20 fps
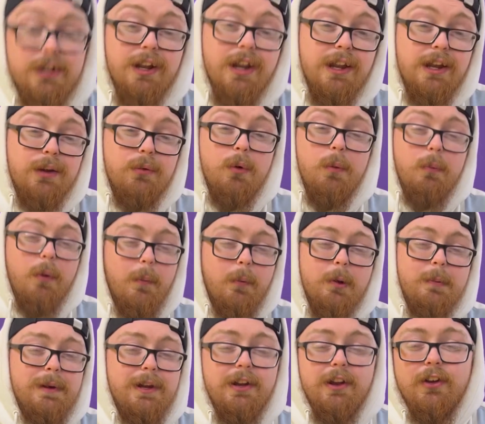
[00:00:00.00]
The link will
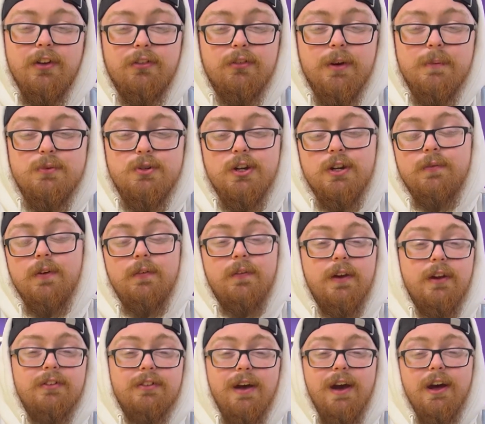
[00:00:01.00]
probably be in the description if he
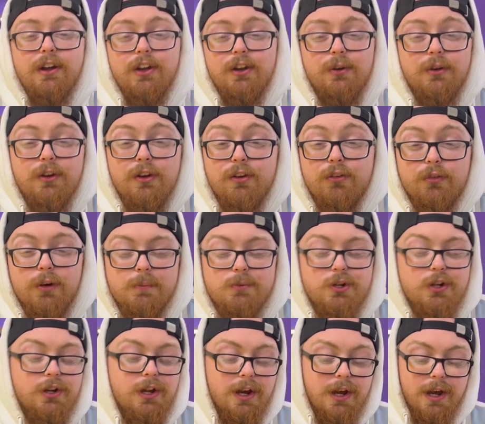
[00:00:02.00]
figures out how to do the
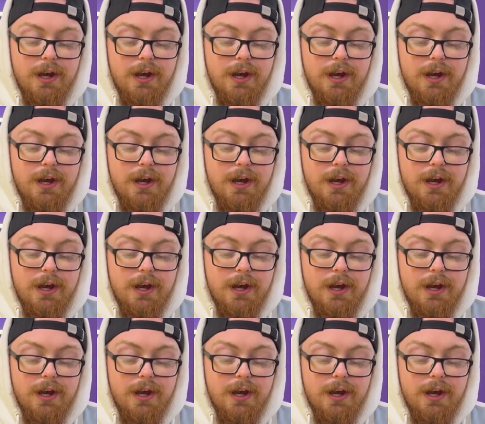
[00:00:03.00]
description.